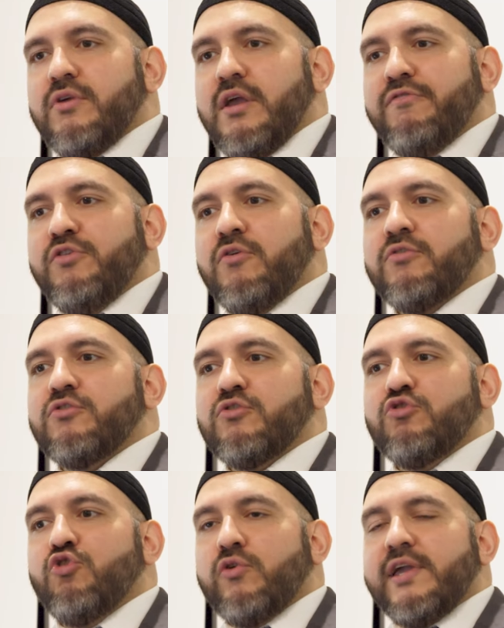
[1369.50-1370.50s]
if you're
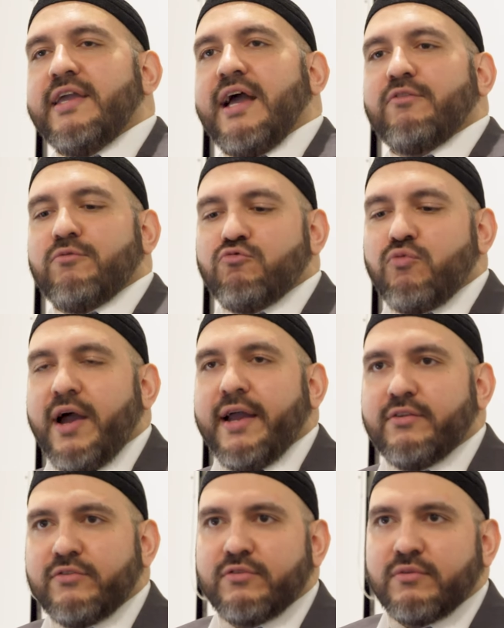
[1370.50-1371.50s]
looking at
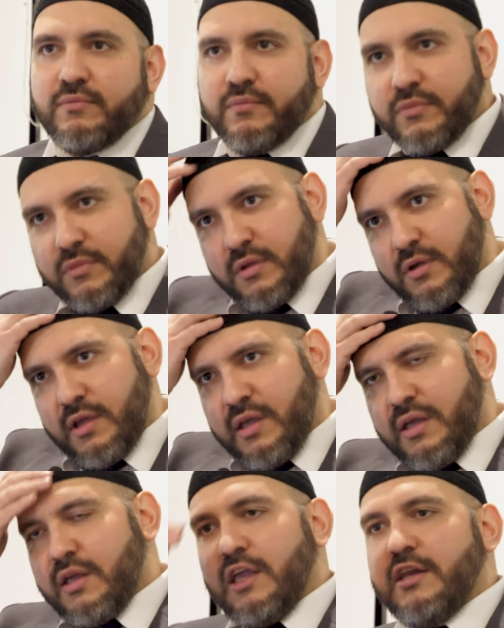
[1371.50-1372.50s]
rights
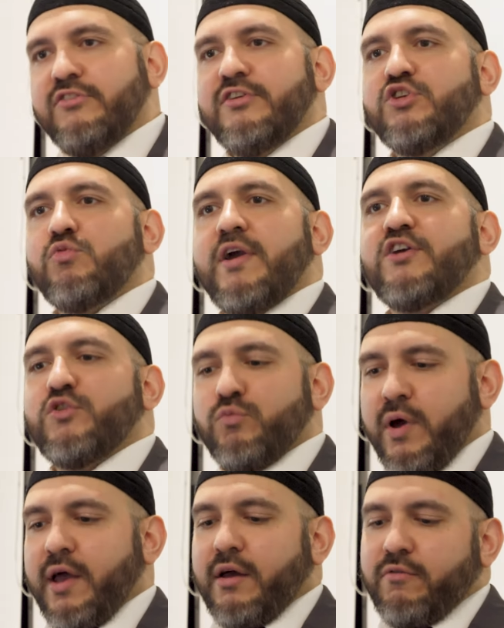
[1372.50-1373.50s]
in a
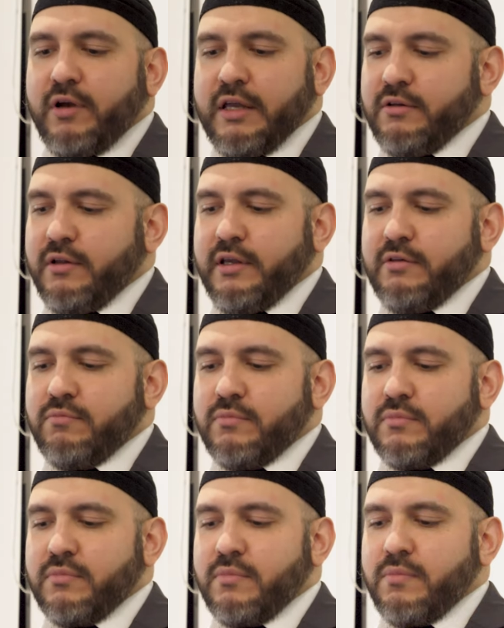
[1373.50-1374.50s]
situation where in, in
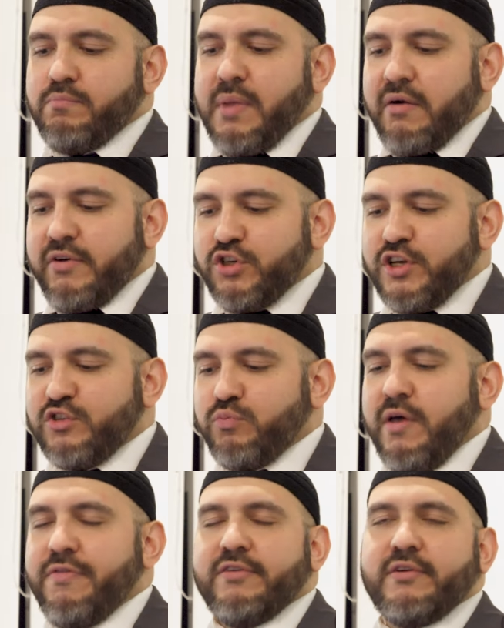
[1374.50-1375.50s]

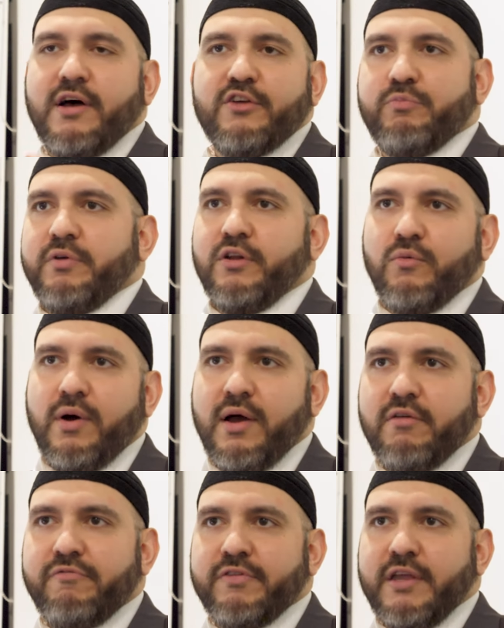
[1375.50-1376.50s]
marriages where there's a husband and a
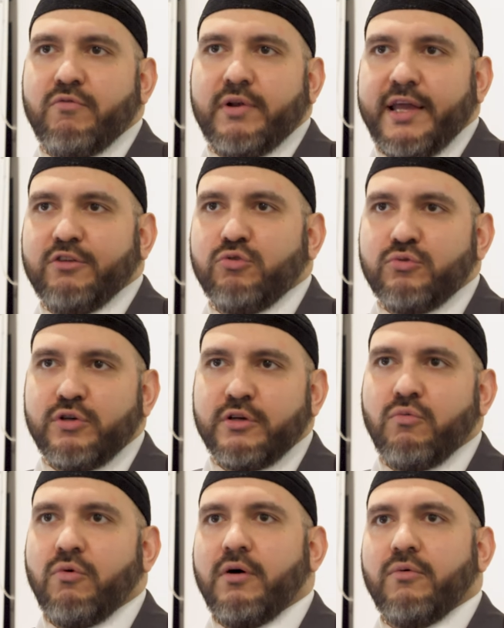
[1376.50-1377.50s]
wife and they're relating to each
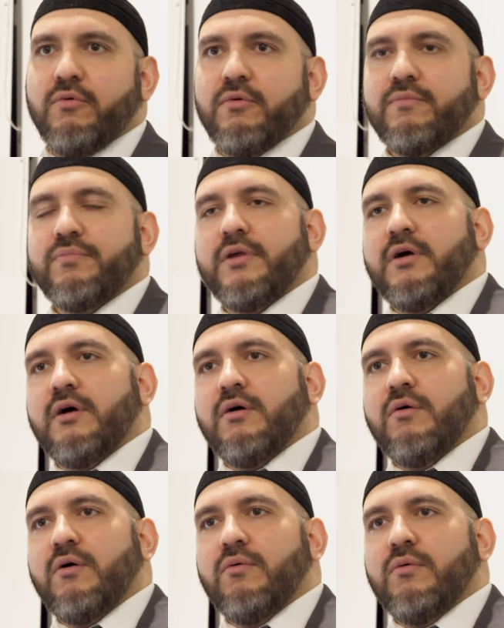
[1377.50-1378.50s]
other, or, or,
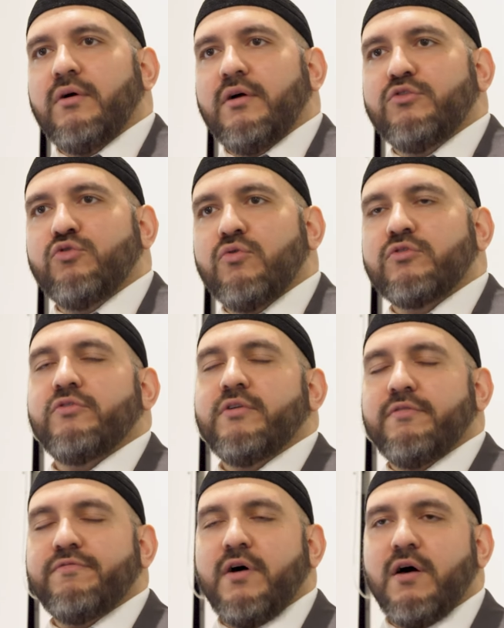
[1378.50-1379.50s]
uh, a daughter
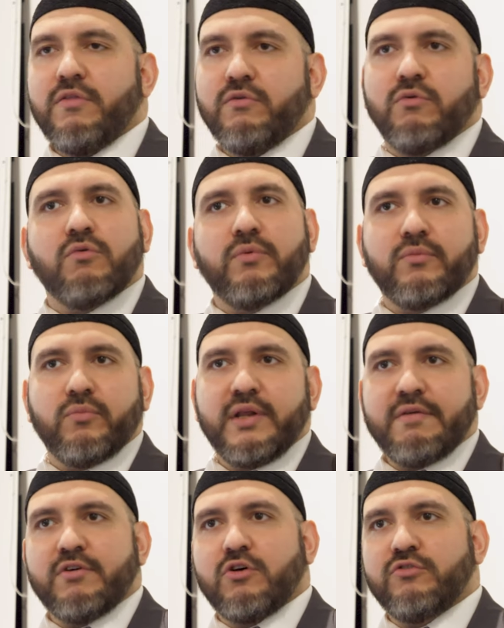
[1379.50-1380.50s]
and a father, or
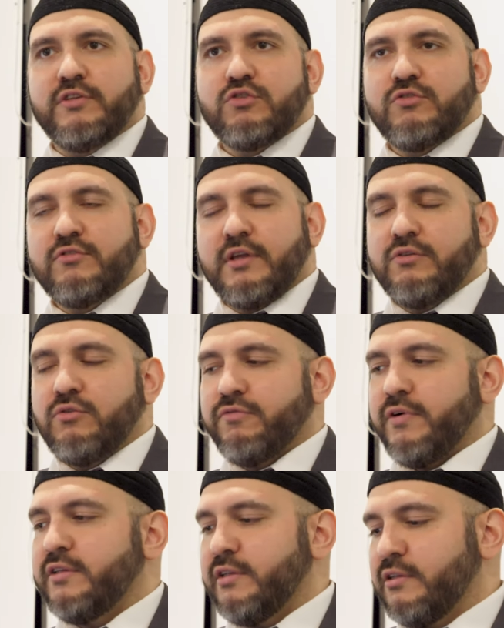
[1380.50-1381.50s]
whatever conditions that you're,
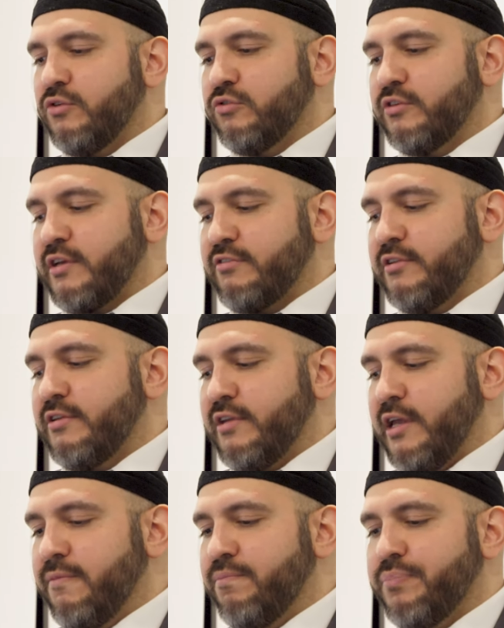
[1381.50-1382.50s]
finding you're discussing is
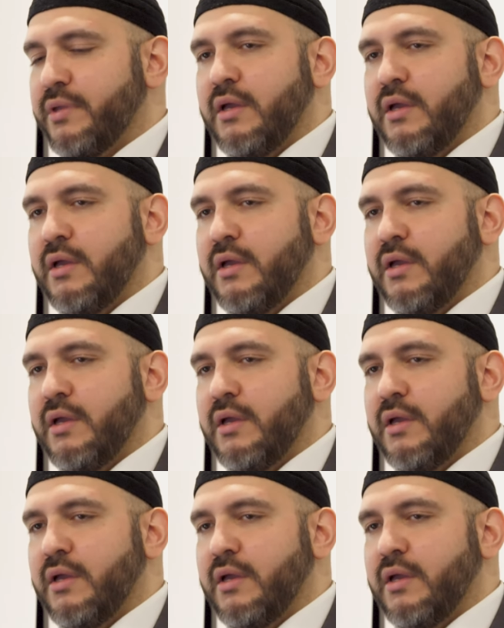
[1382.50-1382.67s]
in,